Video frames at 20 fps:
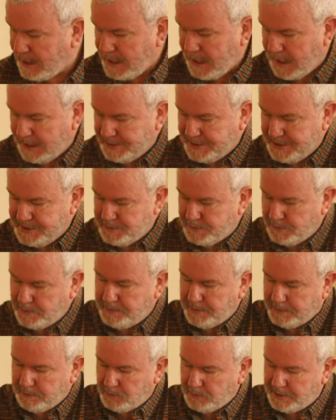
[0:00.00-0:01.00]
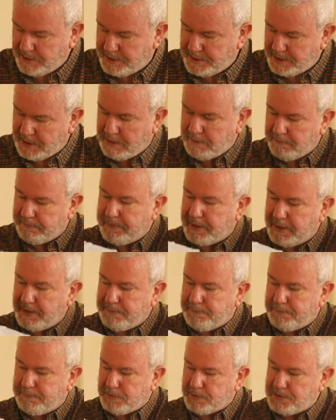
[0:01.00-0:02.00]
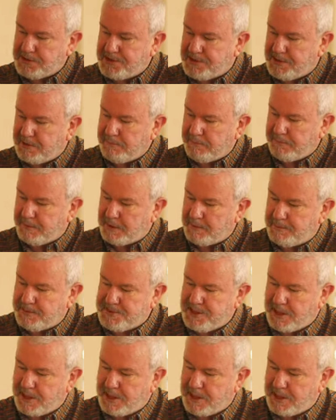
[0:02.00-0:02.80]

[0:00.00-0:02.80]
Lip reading: And this would have been one of the very first fireman's